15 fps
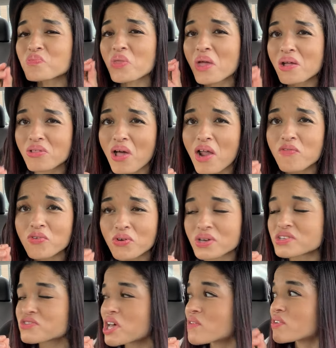a lot of
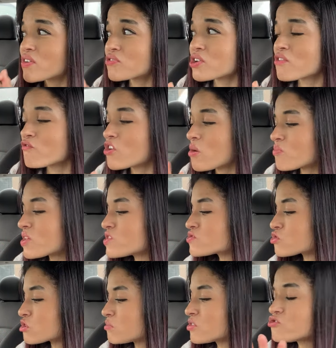cookies left after I film this. I
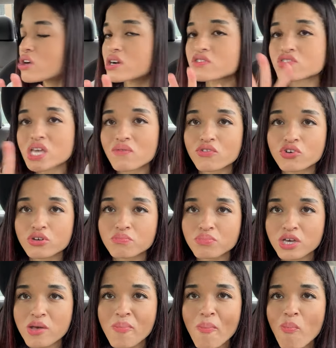normally try to save a good
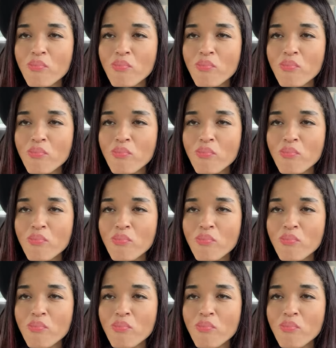bit.